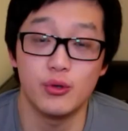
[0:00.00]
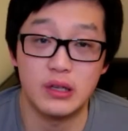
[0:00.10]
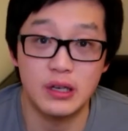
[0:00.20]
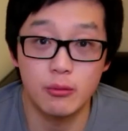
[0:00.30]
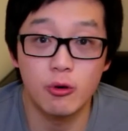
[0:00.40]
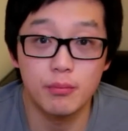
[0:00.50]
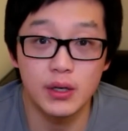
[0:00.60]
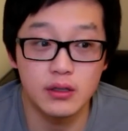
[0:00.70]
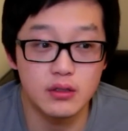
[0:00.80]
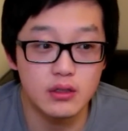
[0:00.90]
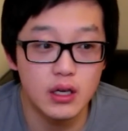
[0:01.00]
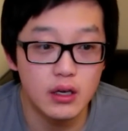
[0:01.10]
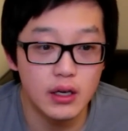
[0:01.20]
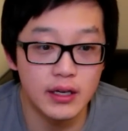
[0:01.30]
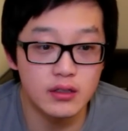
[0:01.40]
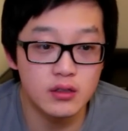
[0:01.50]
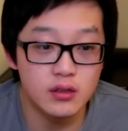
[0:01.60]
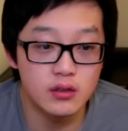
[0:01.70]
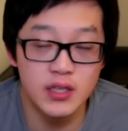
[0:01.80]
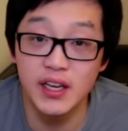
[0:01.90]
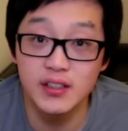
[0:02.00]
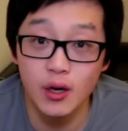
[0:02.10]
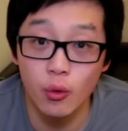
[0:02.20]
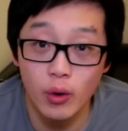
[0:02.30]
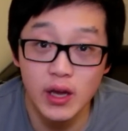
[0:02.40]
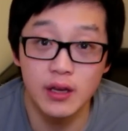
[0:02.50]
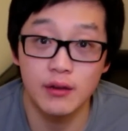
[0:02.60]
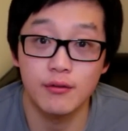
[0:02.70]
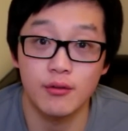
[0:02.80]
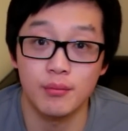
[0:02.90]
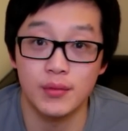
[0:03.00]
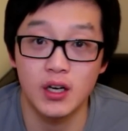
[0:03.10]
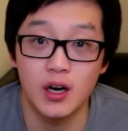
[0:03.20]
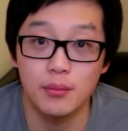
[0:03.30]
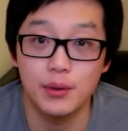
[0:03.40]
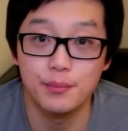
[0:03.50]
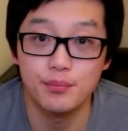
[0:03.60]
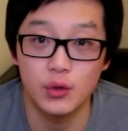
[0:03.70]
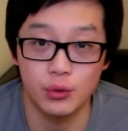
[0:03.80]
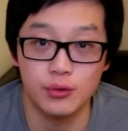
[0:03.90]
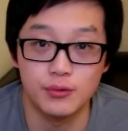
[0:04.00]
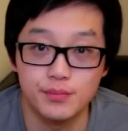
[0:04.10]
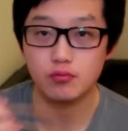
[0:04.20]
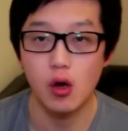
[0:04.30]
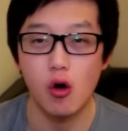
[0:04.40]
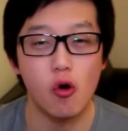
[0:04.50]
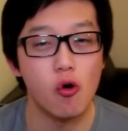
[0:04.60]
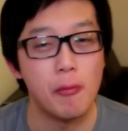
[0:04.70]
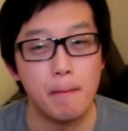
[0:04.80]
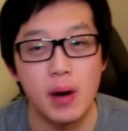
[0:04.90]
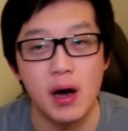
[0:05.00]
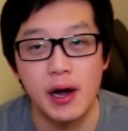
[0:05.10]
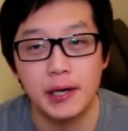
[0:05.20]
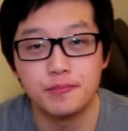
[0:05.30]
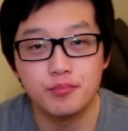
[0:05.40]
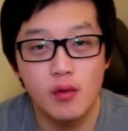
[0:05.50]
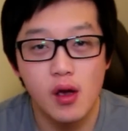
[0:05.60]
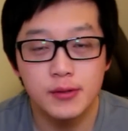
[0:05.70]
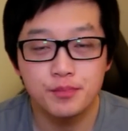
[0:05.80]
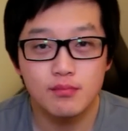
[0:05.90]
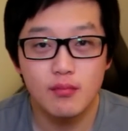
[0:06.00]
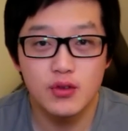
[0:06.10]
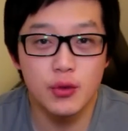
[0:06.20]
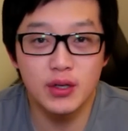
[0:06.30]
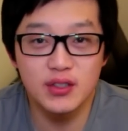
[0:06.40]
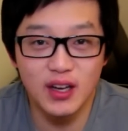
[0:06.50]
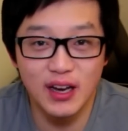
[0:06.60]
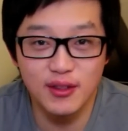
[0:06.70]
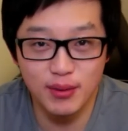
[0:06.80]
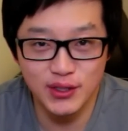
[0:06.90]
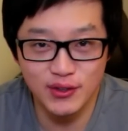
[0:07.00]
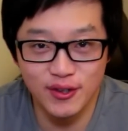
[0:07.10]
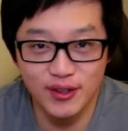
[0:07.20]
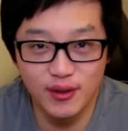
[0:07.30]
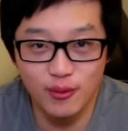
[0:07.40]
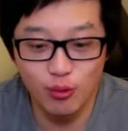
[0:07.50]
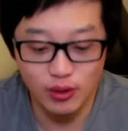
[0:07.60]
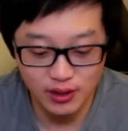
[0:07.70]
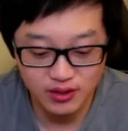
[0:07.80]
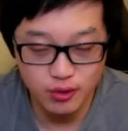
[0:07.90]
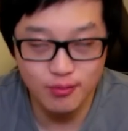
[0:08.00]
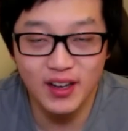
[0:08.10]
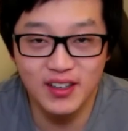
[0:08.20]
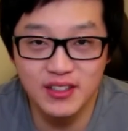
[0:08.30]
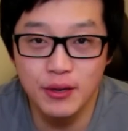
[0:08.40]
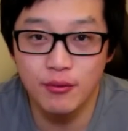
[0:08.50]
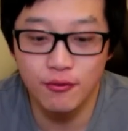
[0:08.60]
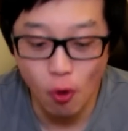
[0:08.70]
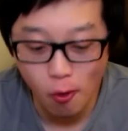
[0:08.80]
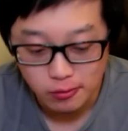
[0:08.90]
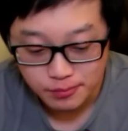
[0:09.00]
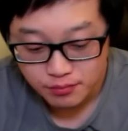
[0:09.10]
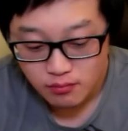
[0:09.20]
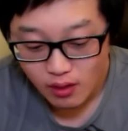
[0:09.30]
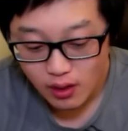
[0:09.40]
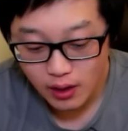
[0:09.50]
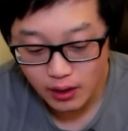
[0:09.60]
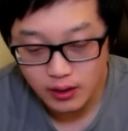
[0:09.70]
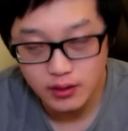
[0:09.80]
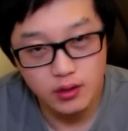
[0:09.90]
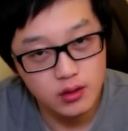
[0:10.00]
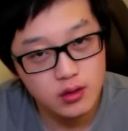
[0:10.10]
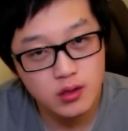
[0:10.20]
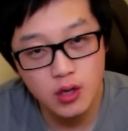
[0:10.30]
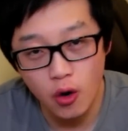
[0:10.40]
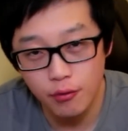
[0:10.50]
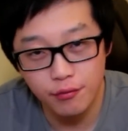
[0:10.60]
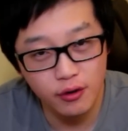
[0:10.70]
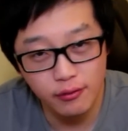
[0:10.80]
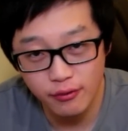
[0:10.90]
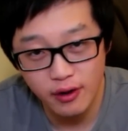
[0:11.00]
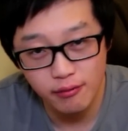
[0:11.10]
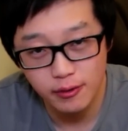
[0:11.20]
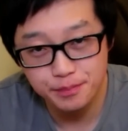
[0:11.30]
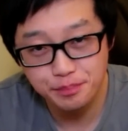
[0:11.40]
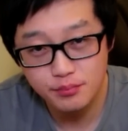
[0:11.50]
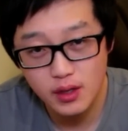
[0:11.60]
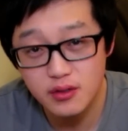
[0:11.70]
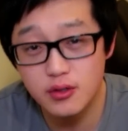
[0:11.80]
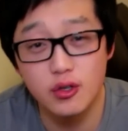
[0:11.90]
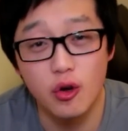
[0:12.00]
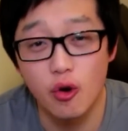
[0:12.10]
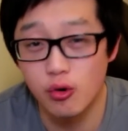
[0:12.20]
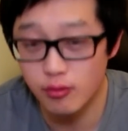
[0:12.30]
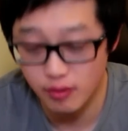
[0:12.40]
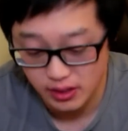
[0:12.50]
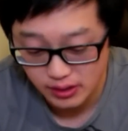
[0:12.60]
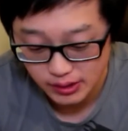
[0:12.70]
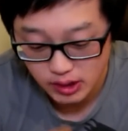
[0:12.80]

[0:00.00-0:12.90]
anymore because it takes away from the cup noodle. Oh my. So because I had the butter in the soup, like I said before, it is so full of flavor, so rich,